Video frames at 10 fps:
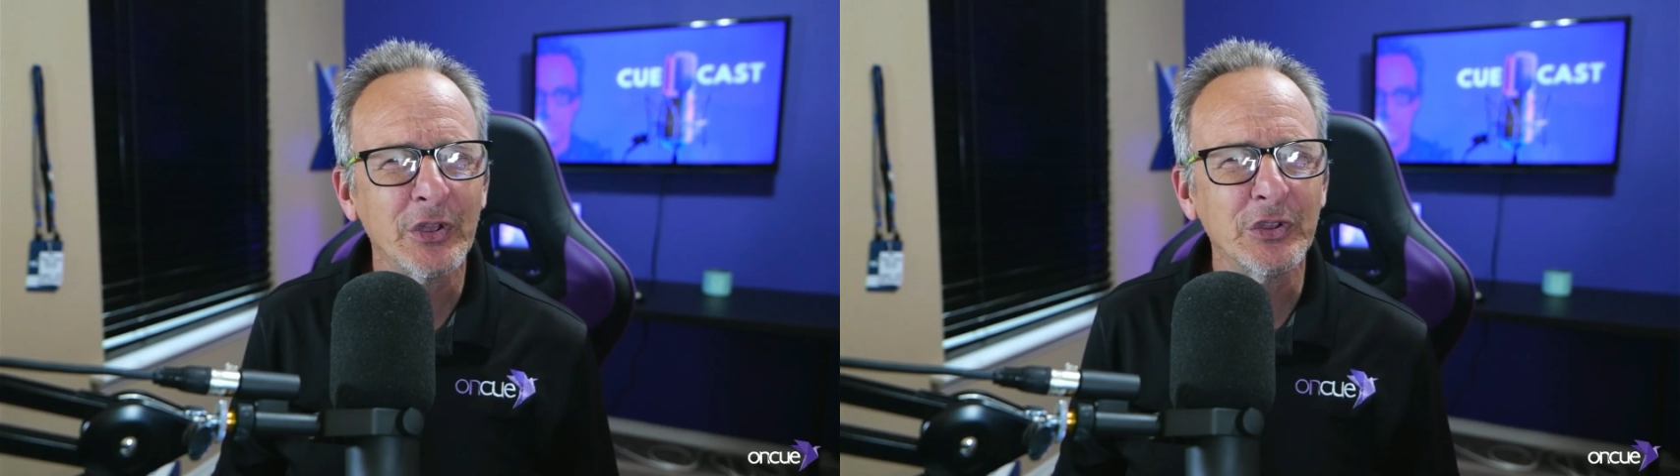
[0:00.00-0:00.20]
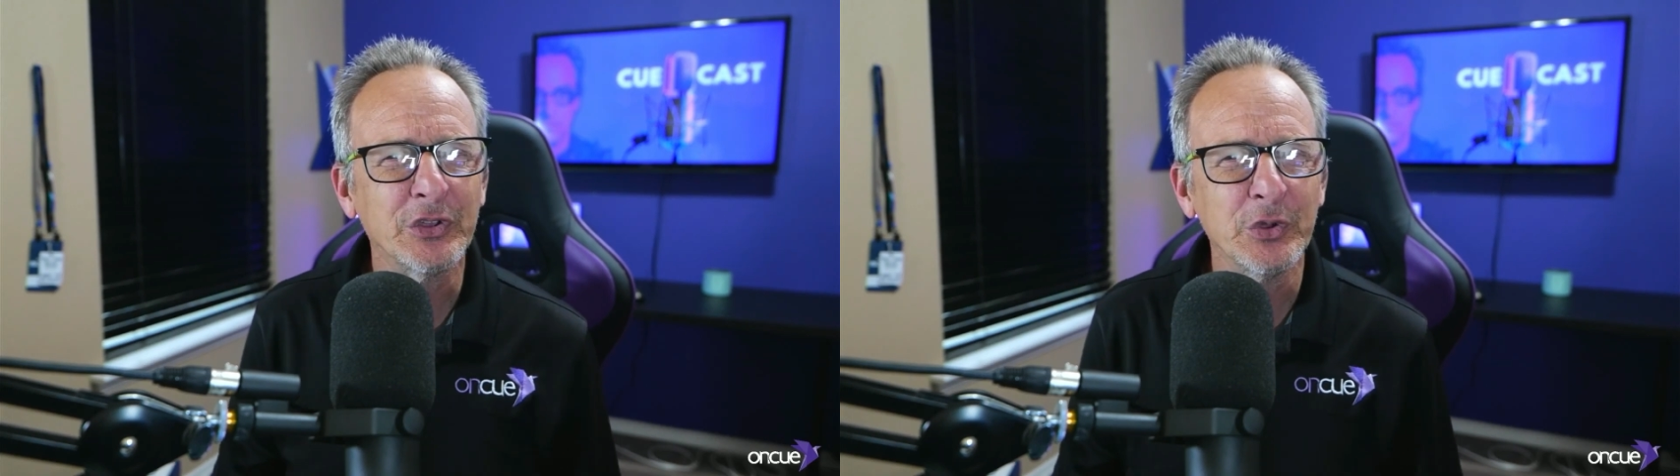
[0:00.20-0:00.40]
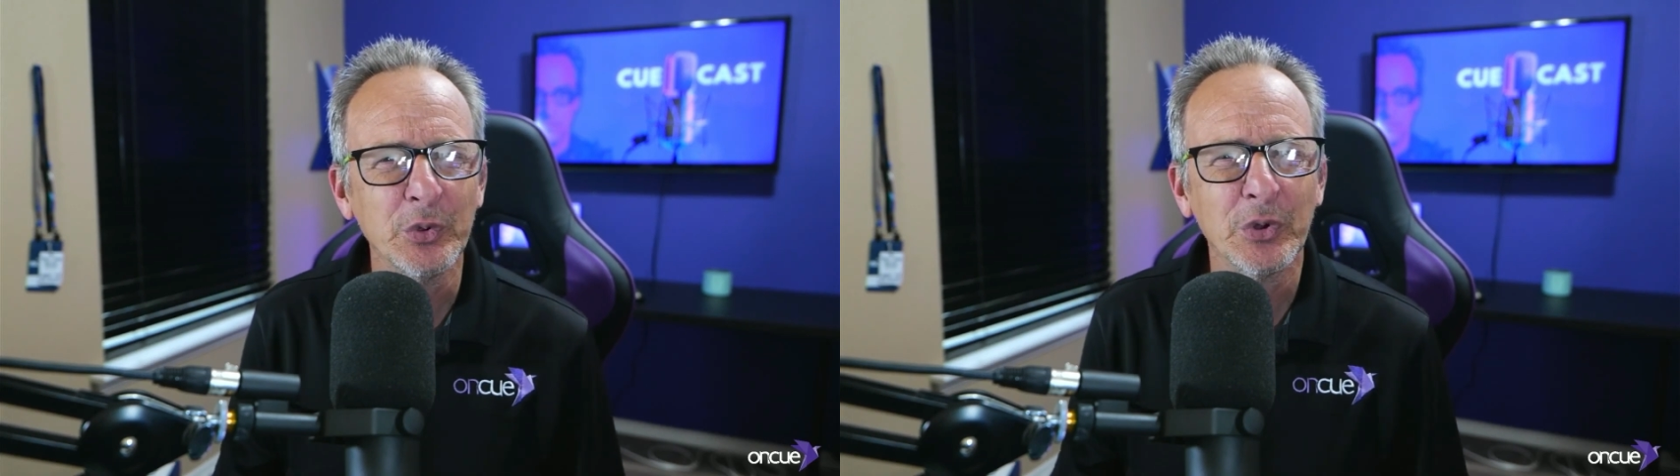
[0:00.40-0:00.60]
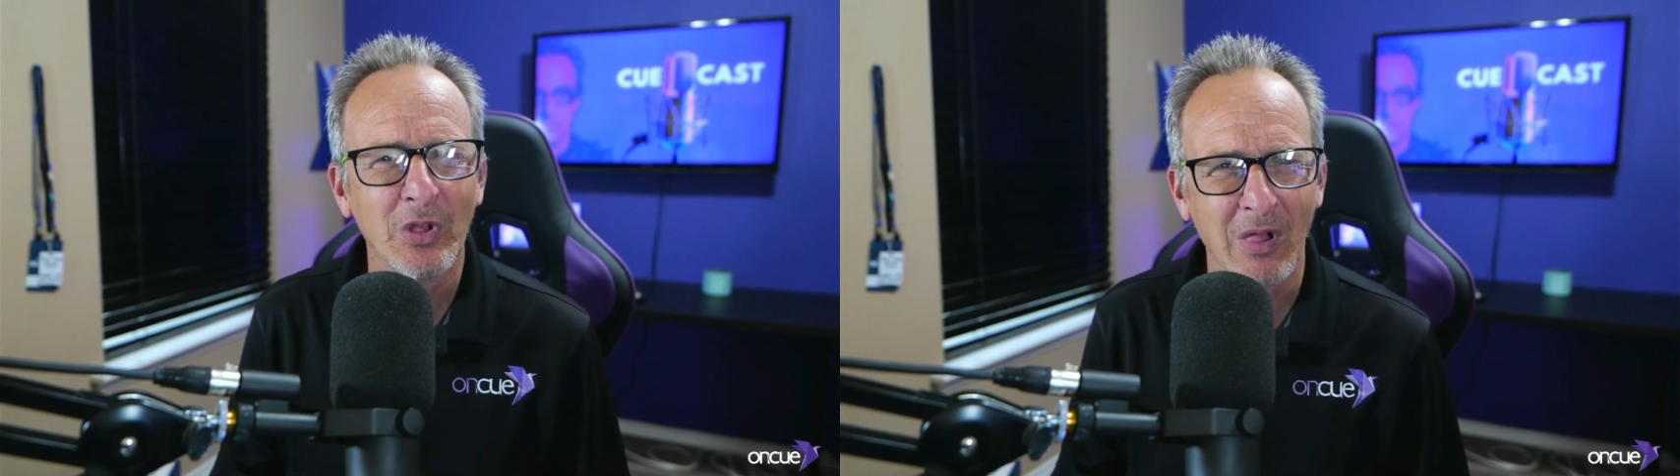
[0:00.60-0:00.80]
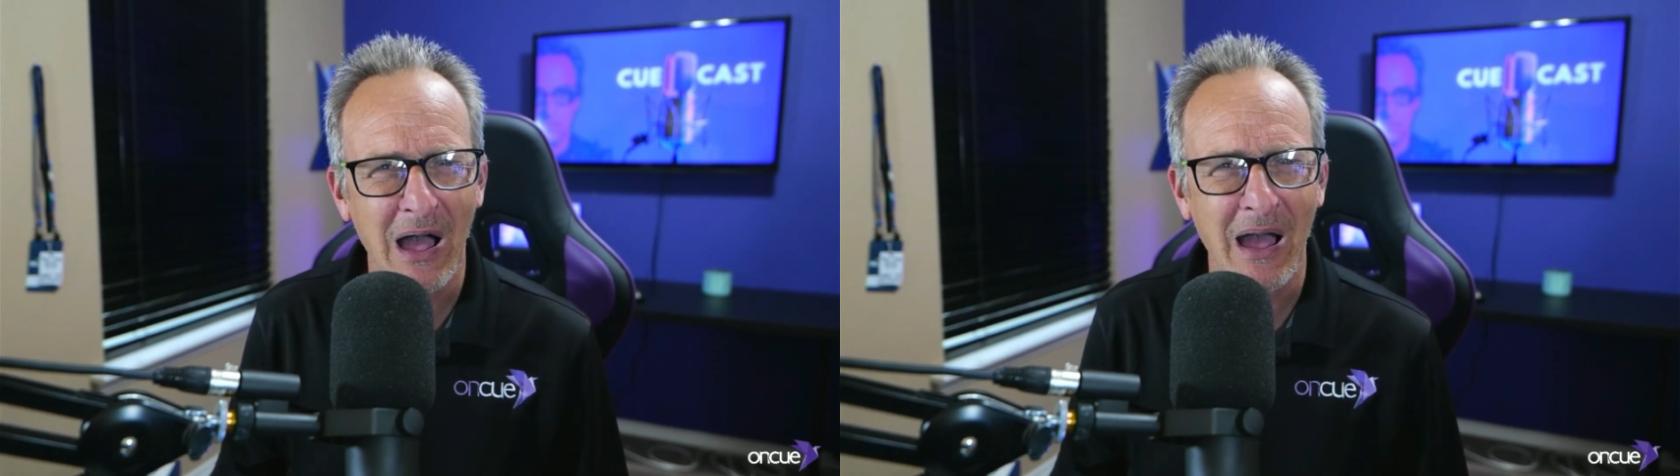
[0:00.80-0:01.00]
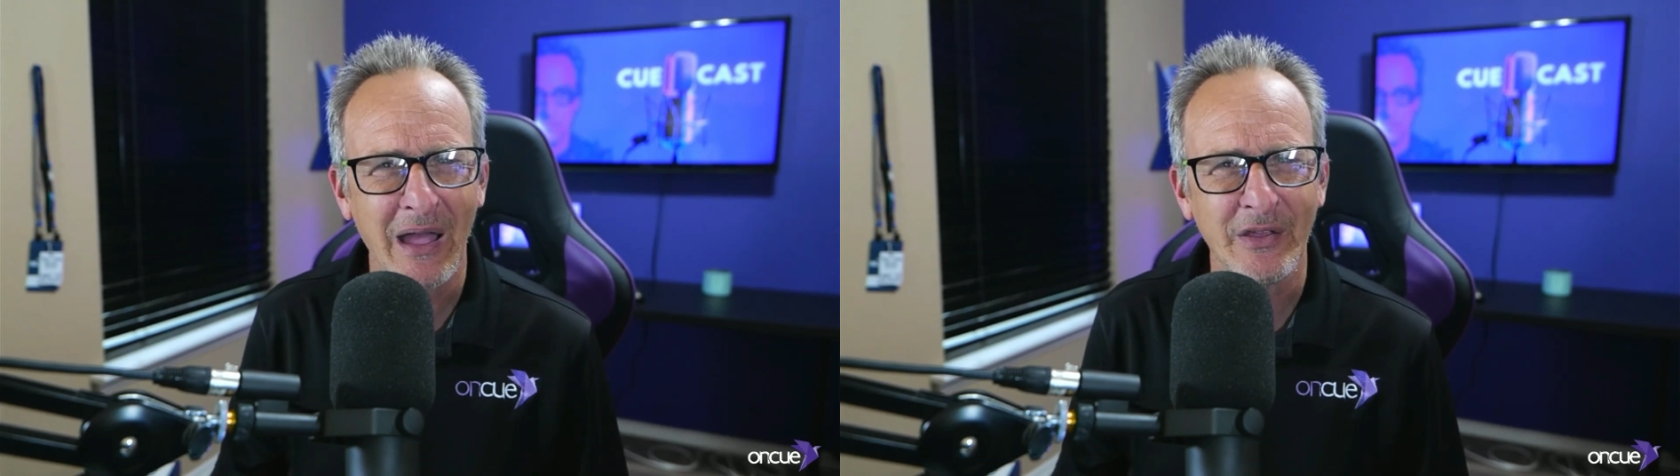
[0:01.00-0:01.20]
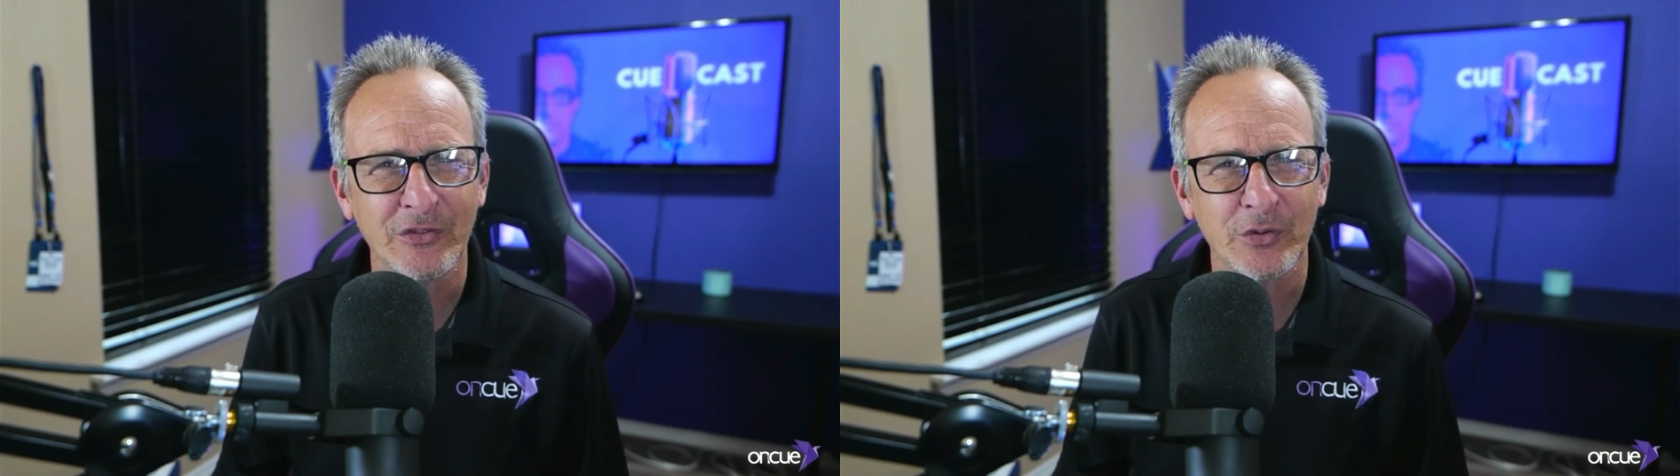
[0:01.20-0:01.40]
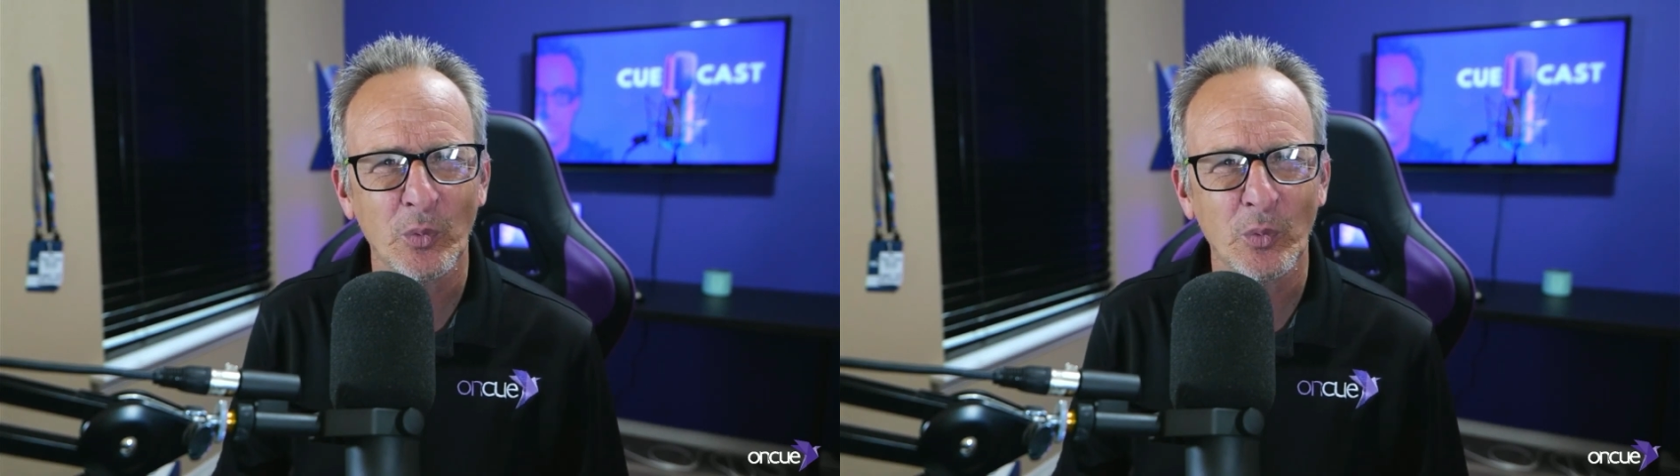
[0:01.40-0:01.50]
utilize